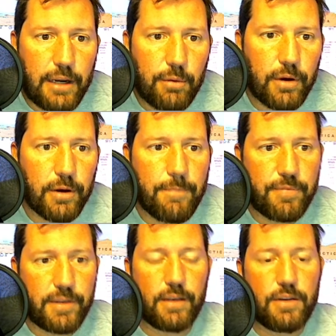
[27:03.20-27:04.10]

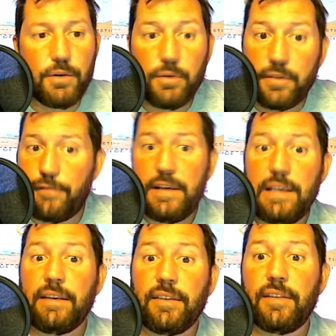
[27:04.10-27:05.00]
will use the
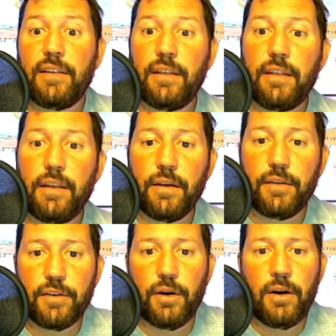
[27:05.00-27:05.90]
fees.
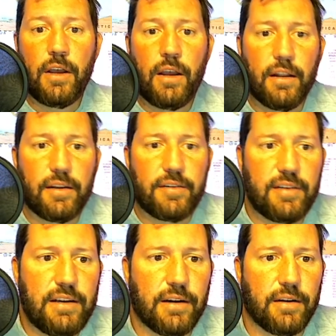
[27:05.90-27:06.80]
So let's
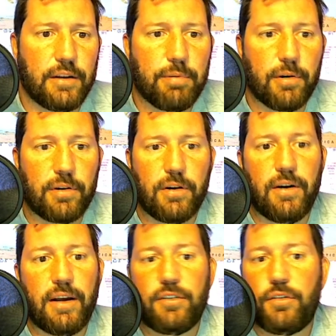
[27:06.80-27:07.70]
see here. The
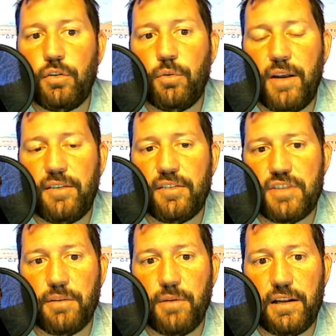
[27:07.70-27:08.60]
protocol has two ways of
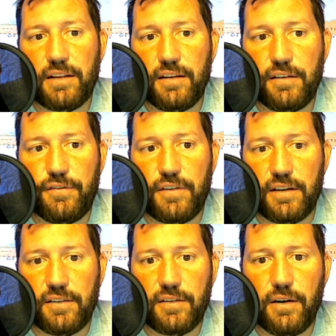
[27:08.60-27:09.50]
generating these
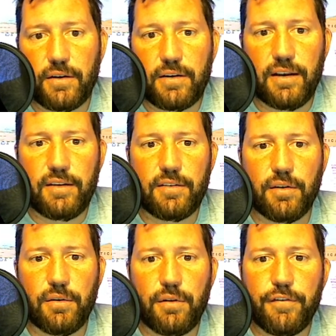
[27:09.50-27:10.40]
fees. Okay,
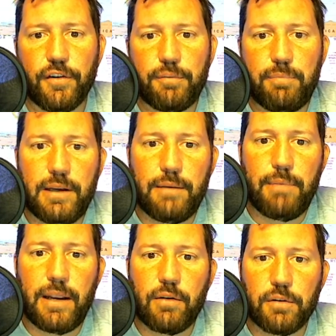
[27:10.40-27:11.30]
so the first being
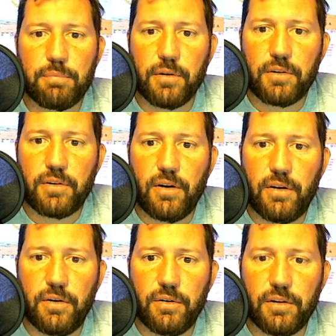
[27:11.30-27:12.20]
Bancor's protocol
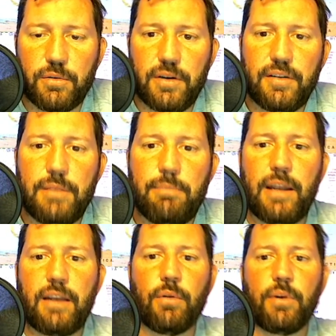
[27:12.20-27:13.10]
owned liquidity.
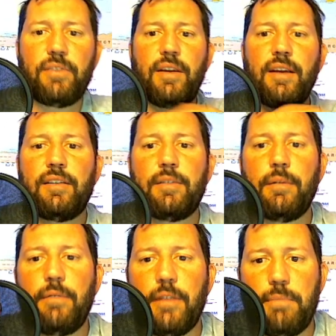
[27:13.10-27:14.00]
Bancor stakes
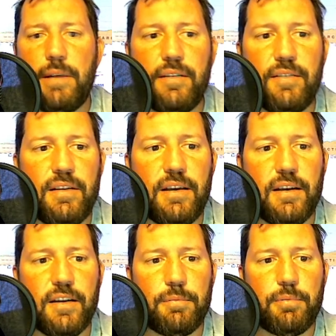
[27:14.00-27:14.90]
the BNT
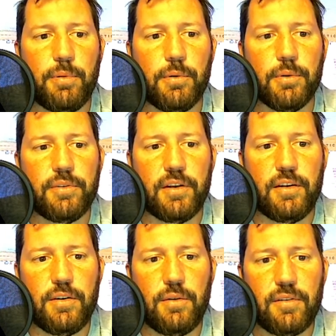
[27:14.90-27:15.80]
in its pools
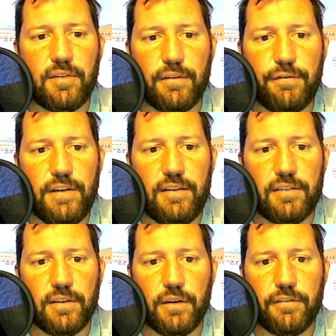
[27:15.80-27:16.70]
and uses the
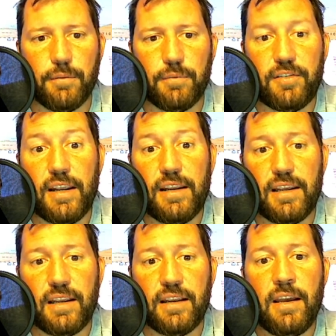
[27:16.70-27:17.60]
fees earned from
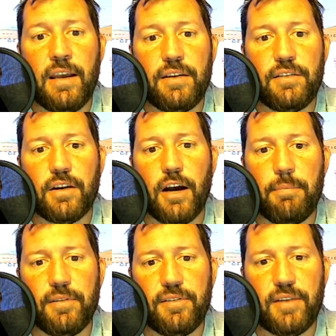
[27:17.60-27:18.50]
staking to
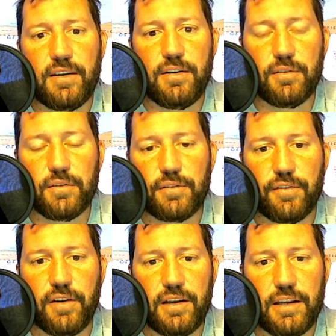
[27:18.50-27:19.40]
compensate users
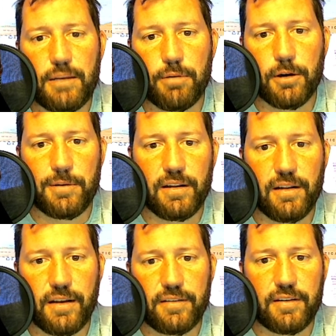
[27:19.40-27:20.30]
for any impermanent
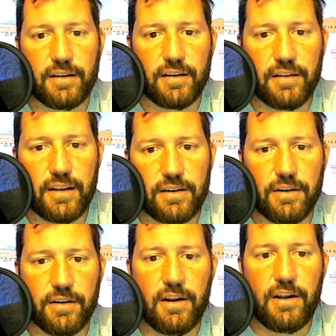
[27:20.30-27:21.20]
loss they
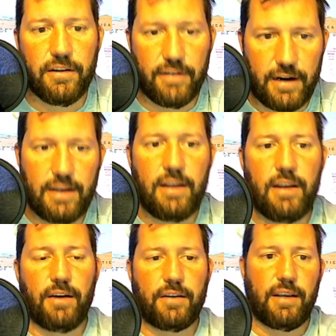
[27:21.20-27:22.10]
incur, right?
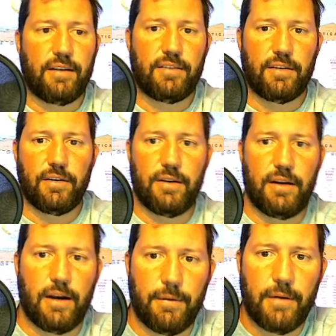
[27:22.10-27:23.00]
Okay,
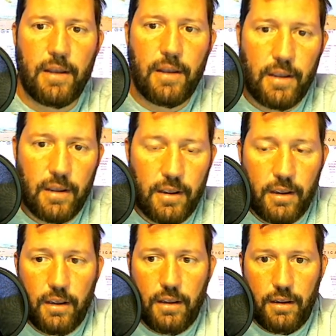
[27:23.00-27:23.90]
so
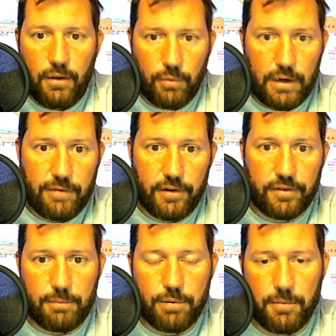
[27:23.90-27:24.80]
whenever
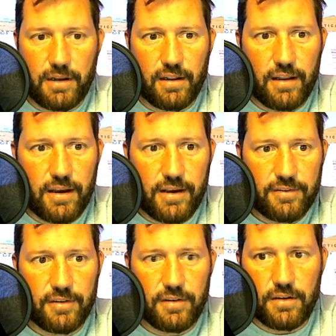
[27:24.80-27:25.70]
there's impermanent
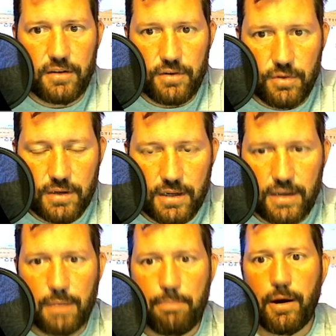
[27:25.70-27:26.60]
loss, you
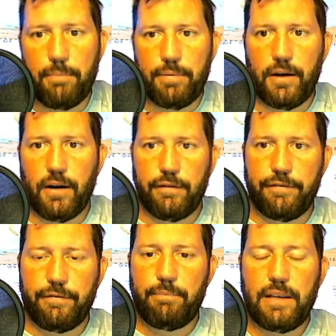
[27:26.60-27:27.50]
get a pump
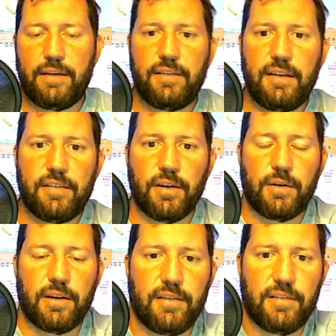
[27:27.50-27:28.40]
of BNT
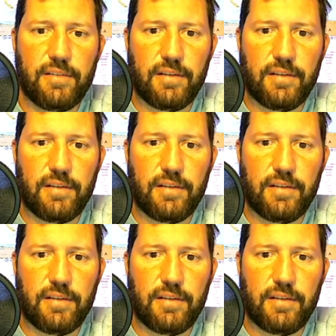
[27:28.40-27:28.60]
tokens,